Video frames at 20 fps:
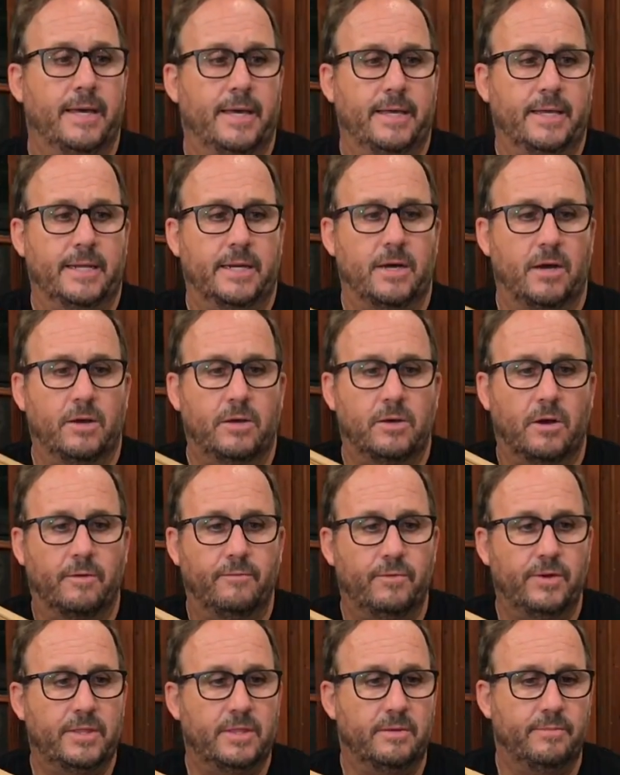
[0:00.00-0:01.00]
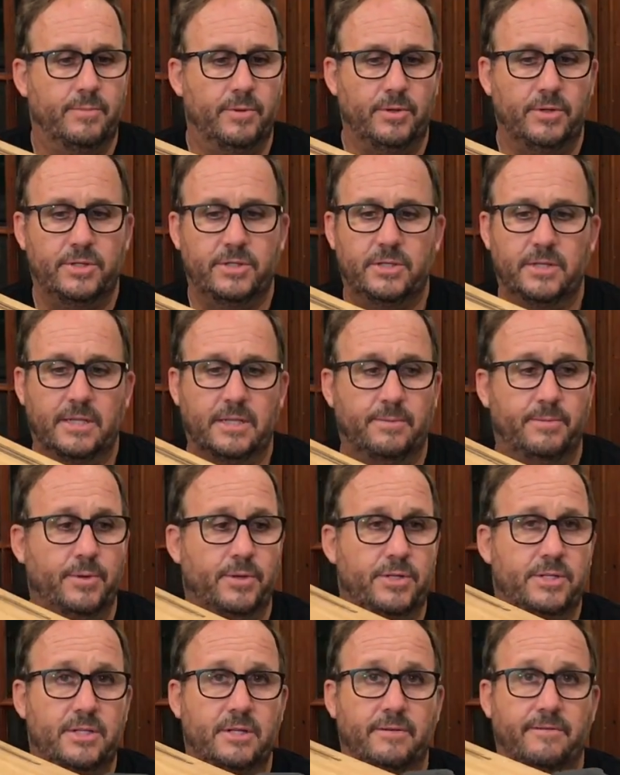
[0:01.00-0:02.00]
You know, I've ridden the boosted
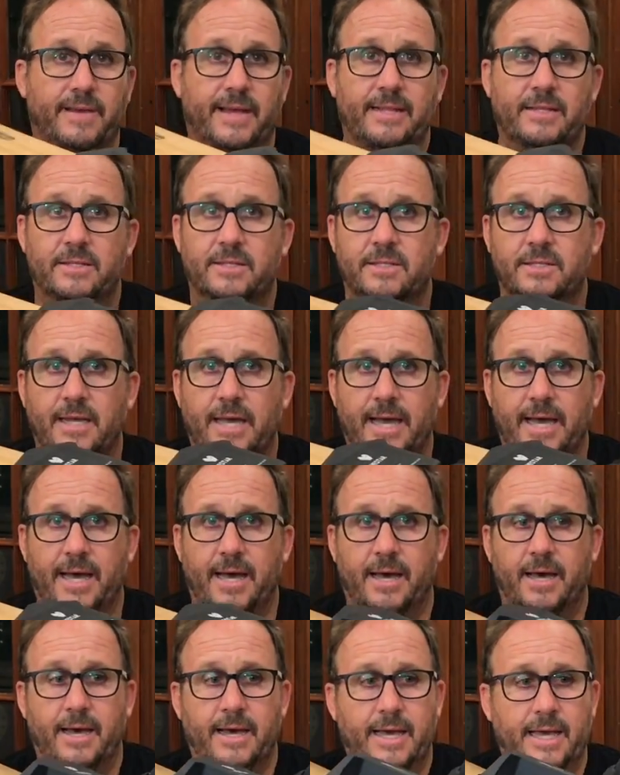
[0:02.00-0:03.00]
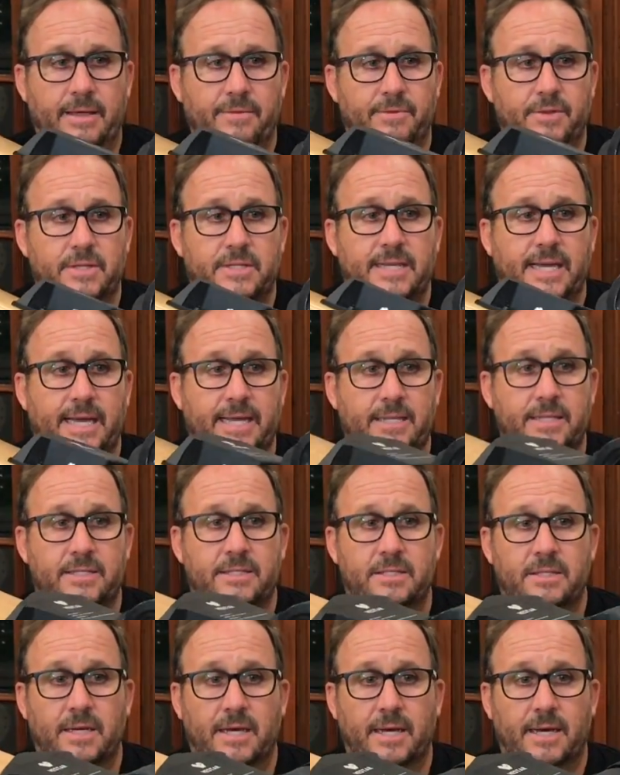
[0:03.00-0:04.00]
events, and this
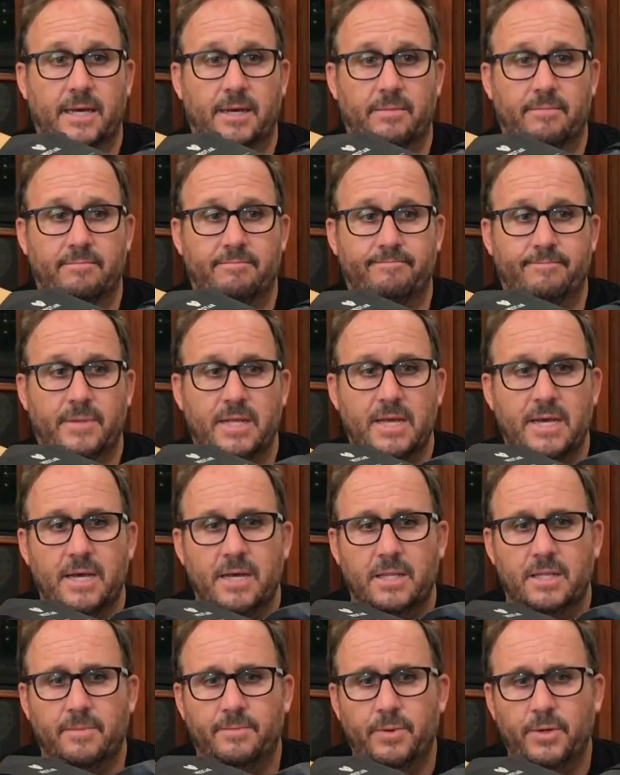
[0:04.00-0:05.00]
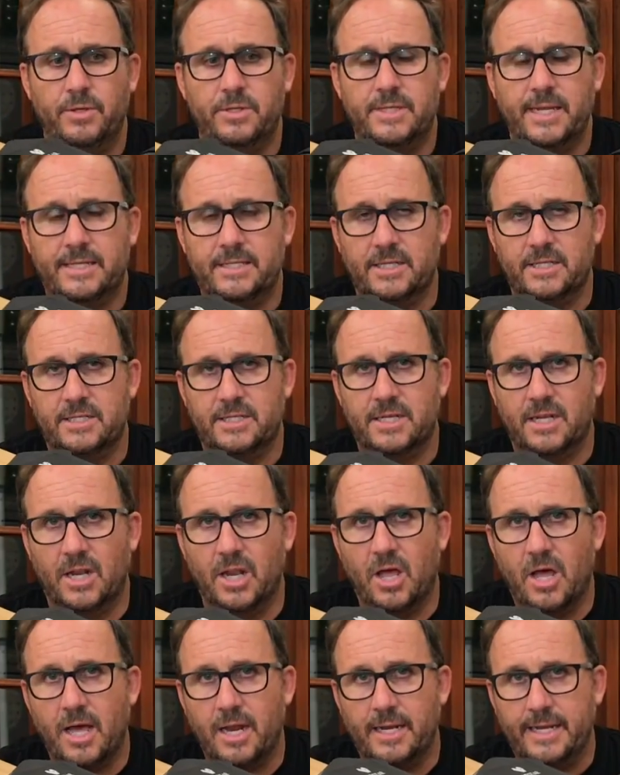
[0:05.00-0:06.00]
has the booster has a
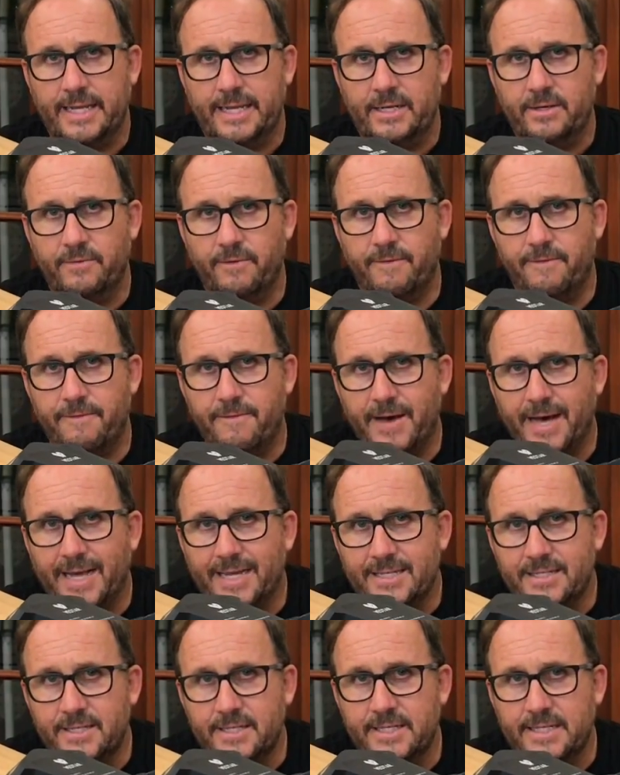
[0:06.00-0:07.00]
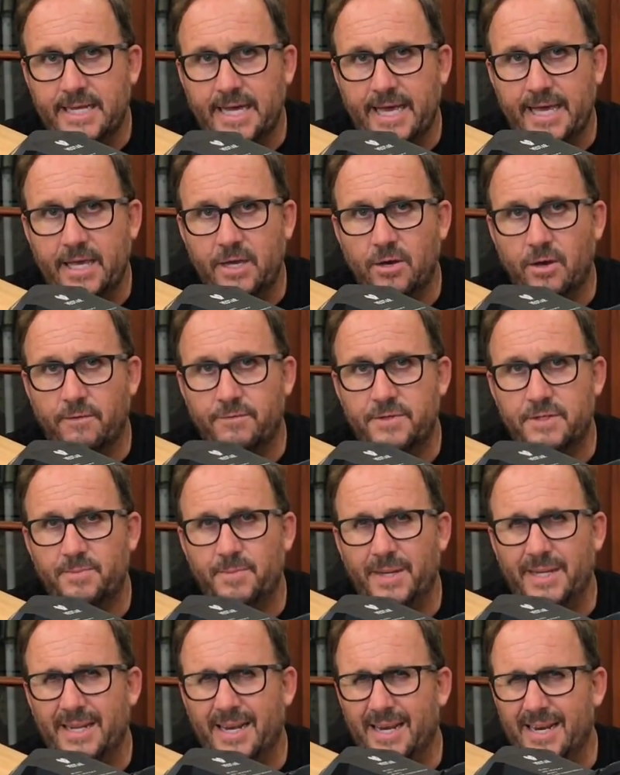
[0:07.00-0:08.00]
slightly faster takeoff
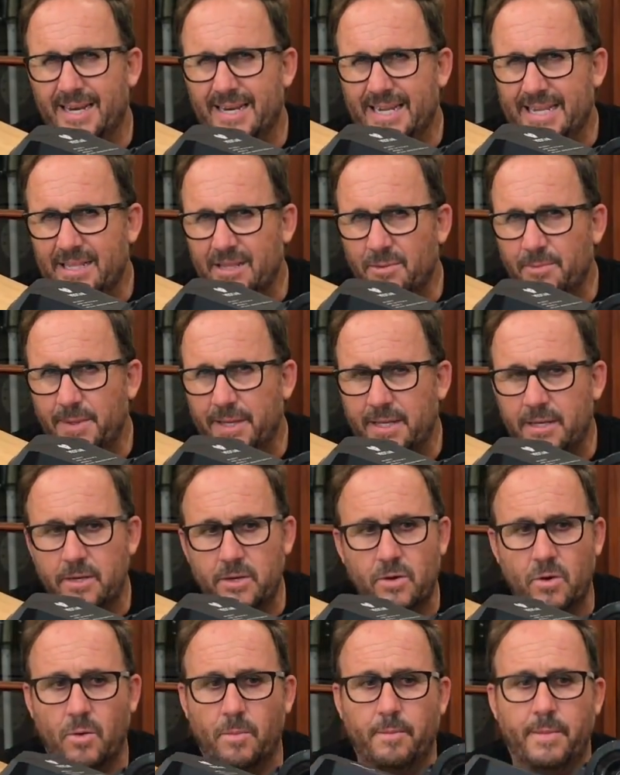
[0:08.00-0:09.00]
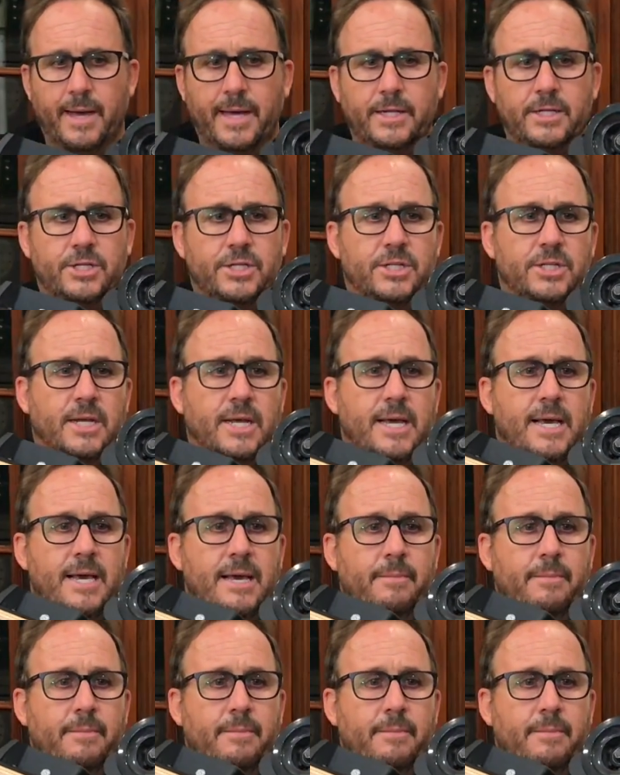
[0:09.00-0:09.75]
speed, a little bit, not much.